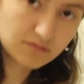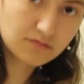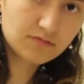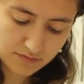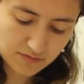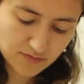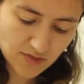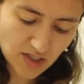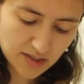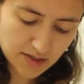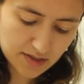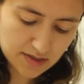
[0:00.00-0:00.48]

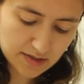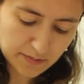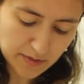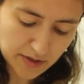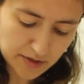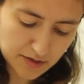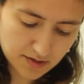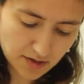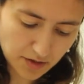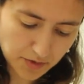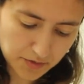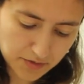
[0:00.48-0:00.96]
It
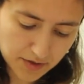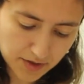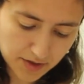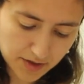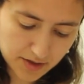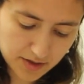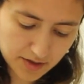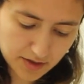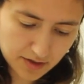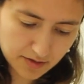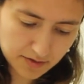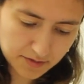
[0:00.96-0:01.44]
smells so
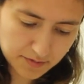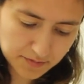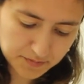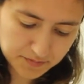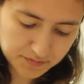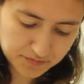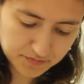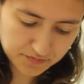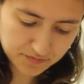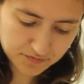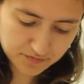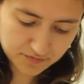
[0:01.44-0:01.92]
good.
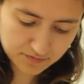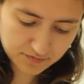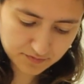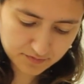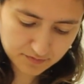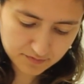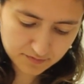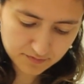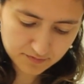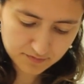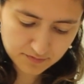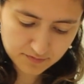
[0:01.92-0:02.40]

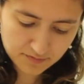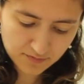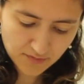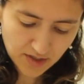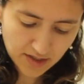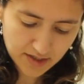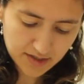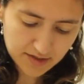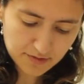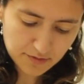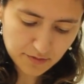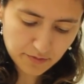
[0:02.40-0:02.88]

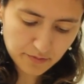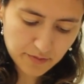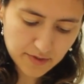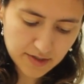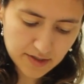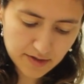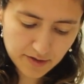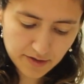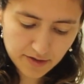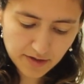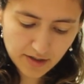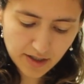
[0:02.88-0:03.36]
It's
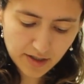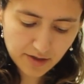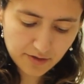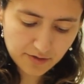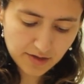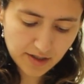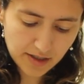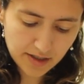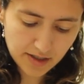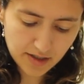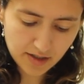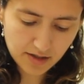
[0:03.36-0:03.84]
weird how
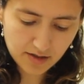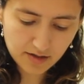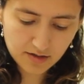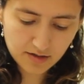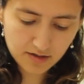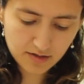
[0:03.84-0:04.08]
like